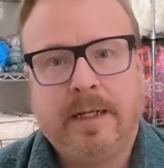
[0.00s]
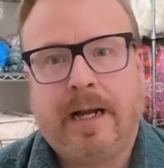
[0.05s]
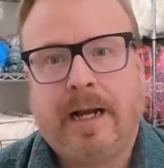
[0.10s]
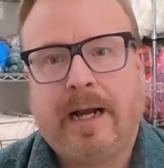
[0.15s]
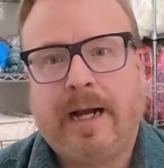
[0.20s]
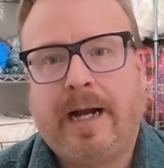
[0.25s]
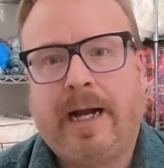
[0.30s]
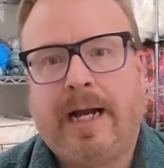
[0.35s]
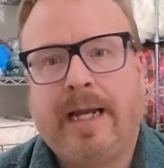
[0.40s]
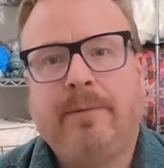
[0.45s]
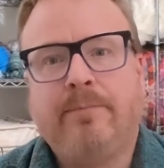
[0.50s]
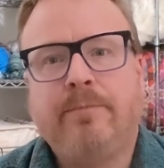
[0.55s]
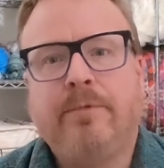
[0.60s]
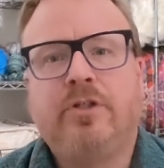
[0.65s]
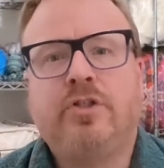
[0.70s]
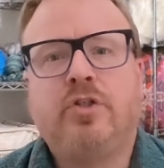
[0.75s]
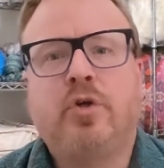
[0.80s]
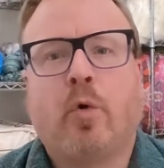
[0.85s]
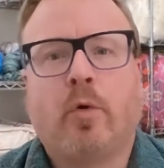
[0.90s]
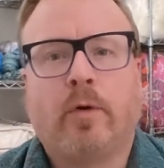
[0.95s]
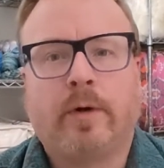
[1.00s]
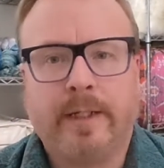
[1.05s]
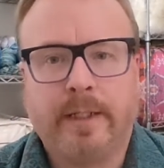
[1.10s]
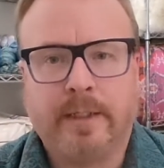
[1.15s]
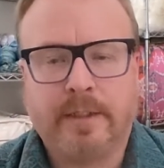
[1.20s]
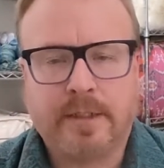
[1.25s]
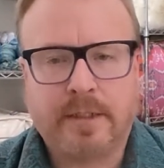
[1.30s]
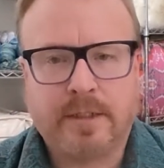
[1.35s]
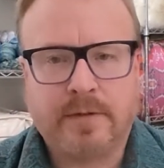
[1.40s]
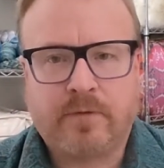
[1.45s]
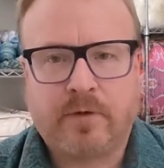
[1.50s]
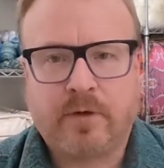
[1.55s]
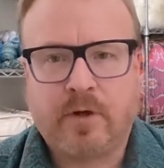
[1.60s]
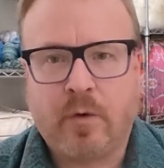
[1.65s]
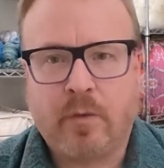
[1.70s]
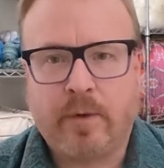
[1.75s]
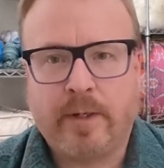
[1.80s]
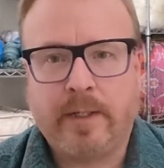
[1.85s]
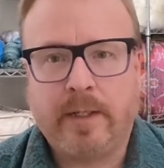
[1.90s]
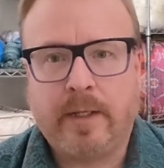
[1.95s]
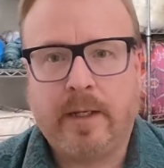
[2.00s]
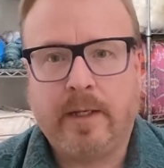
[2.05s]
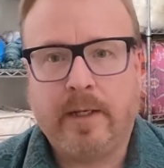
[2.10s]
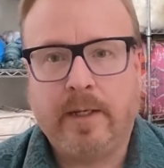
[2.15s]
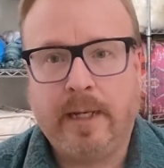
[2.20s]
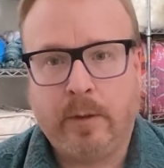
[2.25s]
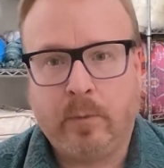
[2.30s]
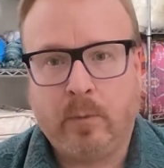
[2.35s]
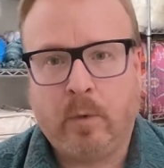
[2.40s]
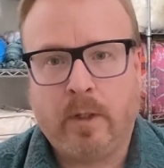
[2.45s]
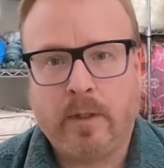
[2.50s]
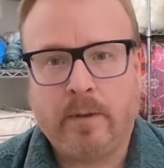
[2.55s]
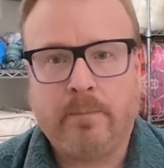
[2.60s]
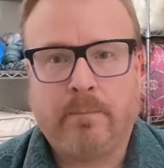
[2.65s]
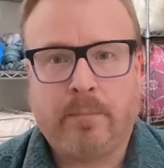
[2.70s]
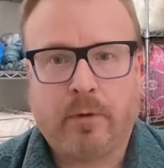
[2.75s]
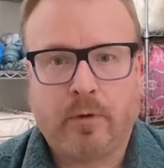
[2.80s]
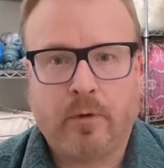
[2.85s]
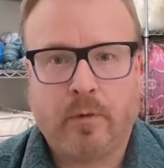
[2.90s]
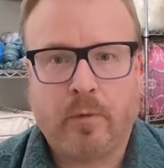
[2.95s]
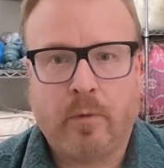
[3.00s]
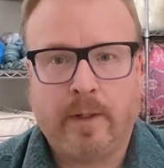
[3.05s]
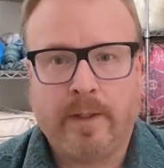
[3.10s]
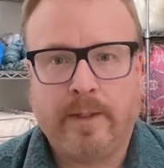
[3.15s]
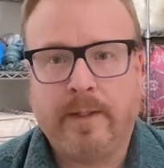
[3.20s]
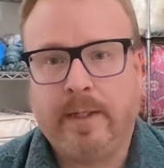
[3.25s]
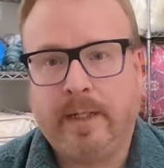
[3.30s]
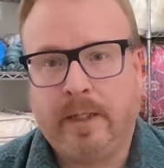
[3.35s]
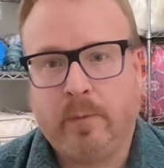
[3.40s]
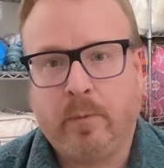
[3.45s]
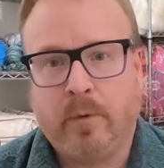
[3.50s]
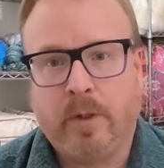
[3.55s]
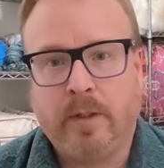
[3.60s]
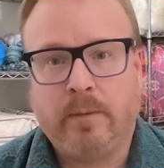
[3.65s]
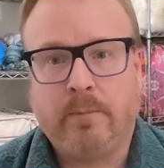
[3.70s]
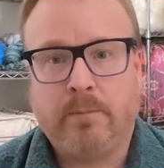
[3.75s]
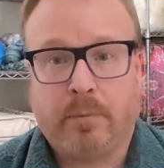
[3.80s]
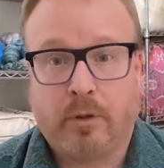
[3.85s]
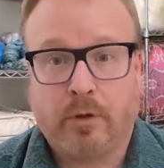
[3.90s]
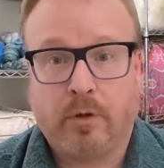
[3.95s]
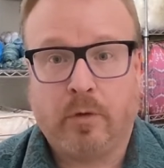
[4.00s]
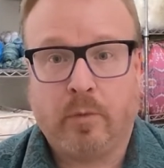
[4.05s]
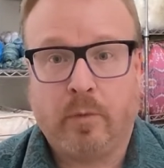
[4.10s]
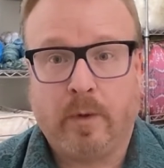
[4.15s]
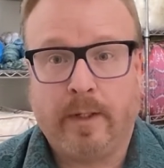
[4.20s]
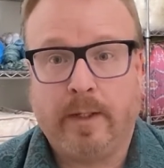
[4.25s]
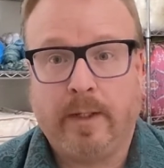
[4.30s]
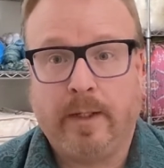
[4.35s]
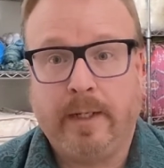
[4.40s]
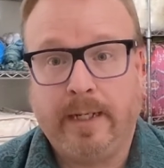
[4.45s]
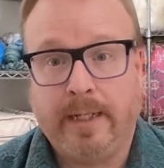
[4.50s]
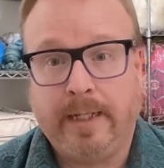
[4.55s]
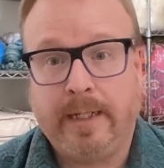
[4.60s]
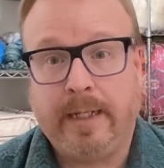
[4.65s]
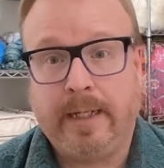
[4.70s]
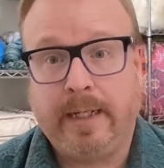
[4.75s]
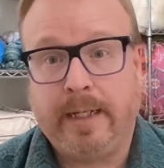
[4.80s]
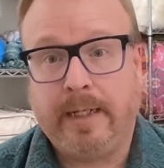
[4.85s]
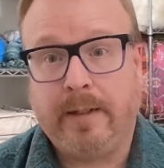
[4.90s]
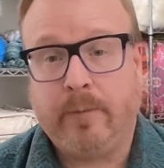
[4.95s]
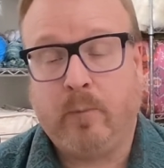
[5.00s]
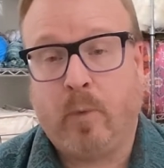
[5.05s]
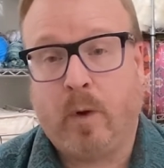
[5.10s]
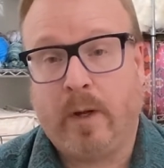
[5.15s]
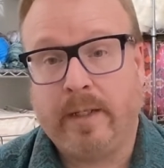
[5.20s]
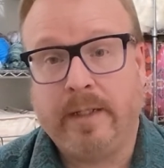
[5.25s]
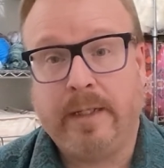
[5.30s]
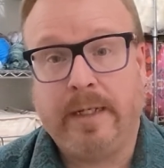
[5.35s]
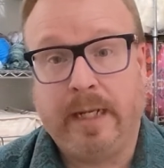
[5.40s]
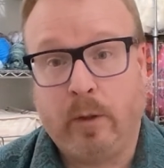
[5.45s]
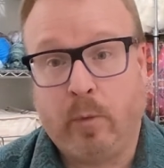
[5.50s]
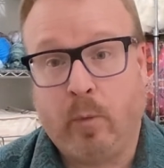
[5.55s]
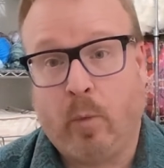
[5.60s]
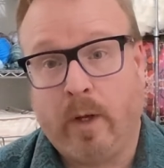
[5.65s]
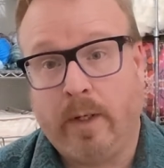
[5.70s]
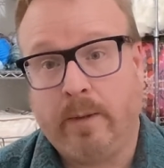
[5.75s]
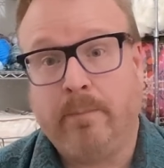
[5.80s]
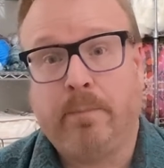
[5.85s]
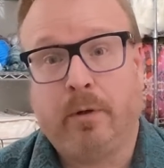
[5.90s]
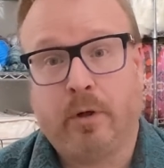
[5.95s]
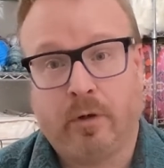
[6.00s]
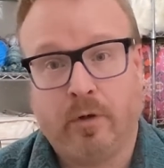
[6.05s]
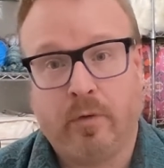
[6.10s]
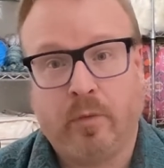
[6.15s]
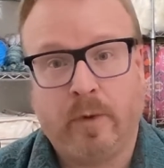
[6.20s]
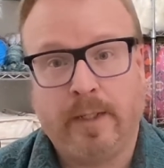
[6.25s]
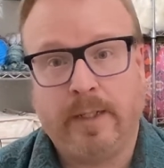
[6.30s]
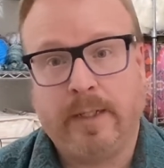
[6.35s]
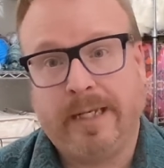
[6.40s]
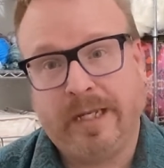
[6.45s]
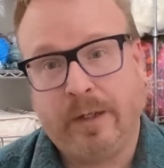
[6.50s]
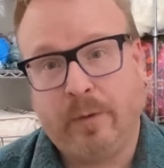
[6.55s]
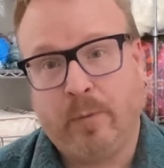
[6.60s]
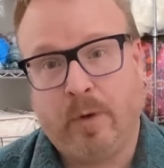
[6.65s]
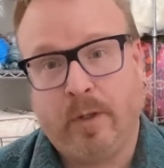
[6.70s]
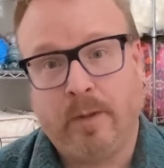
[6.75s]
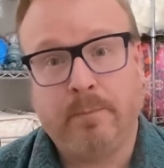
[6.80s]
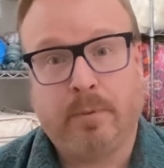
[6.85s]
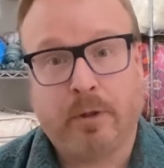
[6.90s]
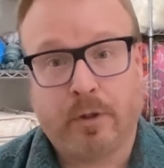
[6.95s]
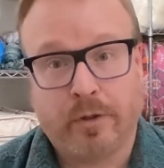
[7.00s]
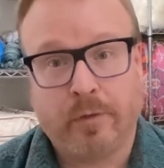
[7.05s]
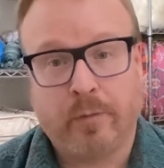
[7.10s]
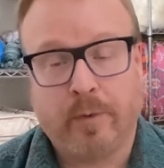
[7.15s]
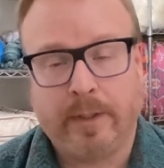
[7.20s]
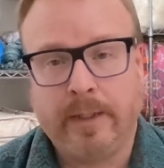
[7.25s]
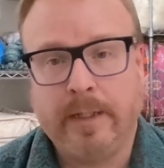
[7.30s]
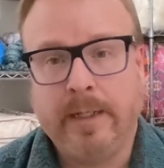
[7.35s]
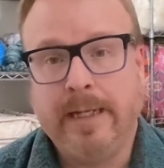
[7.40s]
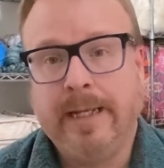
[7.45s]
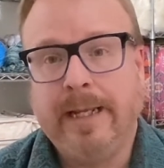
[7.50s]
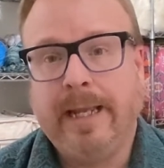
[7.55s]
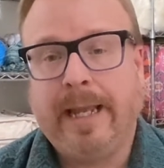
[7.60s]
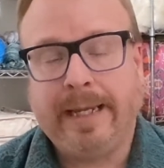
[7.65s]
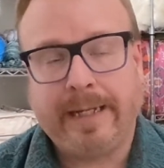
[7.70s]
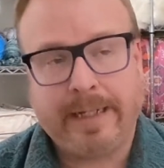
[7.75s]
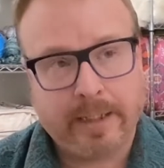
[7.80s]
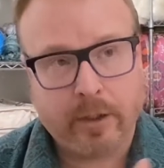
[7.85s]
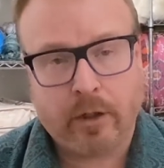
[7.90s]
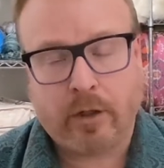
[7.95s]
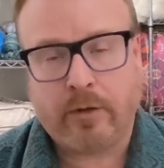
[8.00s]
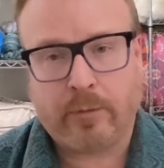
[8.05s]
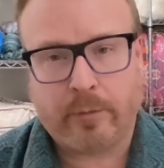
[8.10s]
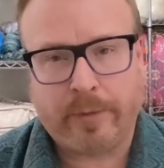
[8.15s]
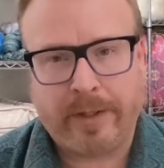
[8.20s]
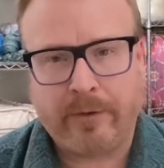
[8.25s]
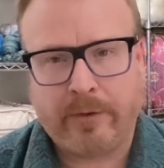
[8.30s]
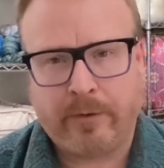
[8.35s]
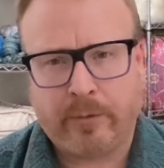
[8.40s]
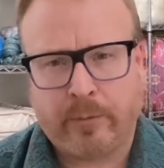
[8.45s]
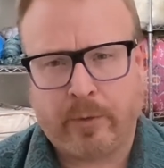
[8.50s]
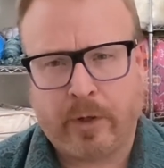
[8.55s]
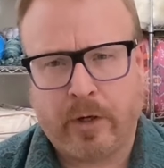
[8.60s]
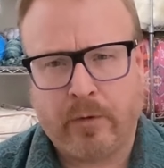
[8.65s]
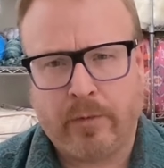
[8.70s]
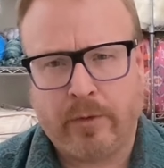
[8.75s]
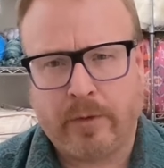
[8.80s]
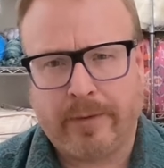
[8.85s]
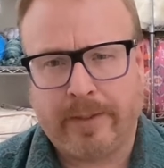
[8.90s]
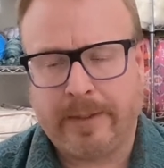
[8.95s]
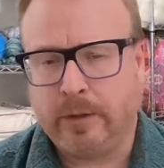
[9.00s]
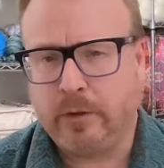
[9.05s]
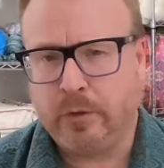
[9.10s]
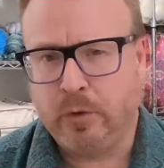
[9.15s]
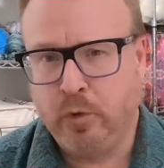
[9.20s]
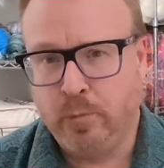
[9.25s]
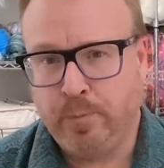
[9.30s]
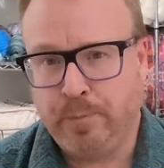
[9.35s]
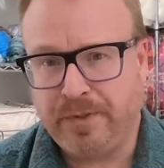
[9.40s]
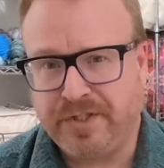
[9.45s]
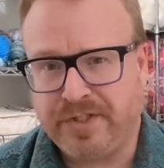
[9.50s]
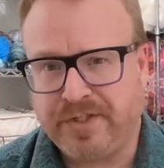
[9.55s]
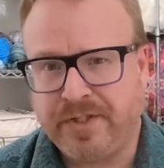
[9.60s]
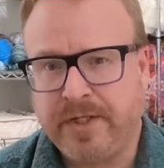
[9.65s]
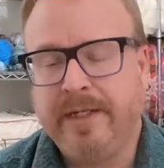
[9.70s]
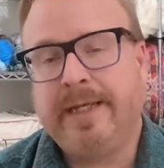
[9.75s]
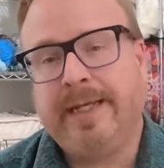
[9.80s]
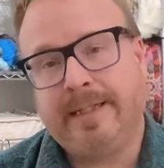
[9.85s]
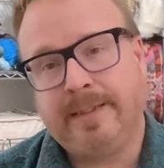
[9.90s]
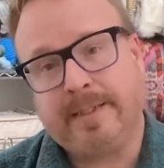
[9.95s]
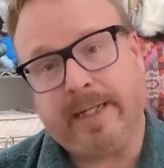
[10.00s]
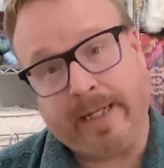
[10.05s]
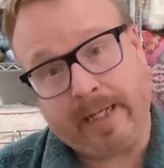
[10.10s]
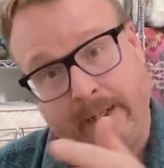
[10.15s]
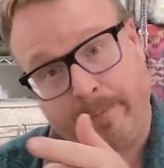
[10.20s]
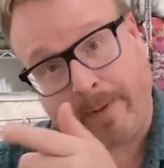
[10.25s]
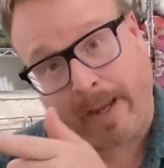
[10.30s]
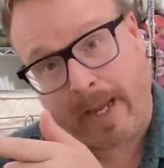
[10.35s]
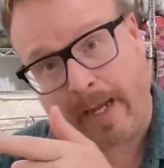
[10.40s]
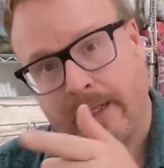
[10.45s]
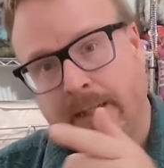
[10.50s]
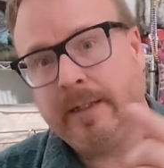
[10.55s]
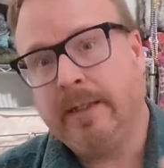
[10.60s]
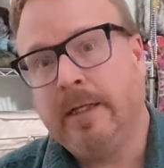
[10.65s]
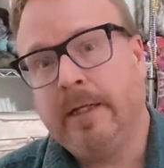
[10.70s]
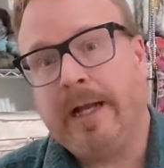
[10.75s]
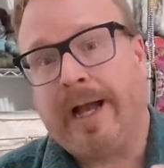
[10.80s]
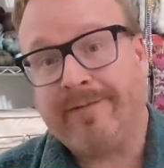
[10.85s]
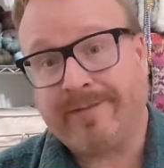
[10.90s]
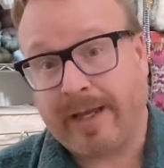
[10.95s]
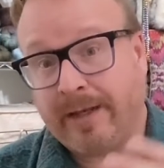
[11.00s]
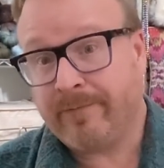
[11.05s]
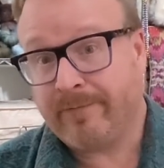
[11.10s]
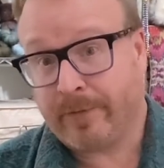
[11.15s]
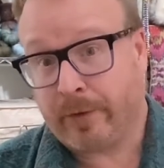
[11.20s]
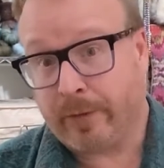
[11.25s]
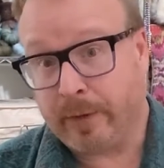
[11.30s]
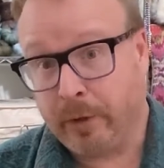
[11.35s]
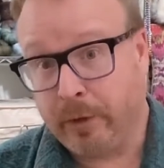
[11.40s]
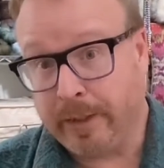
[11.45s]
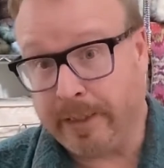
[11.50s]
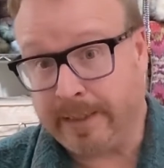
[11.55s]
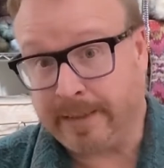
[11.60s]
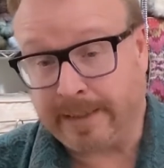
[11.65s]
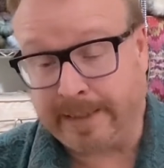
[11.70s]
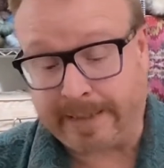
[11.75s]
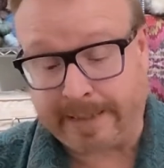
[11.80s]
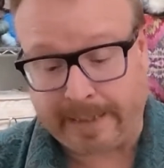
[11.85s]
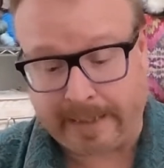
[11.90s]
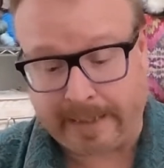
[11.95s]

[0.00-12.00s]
I am notorious for going knit one, purl one, knit one, purl one, knit one, knit one, purl one, knit one, purl one, and getting all the way through the row and going, oops, and tinking back. I've gotten very good at tinking.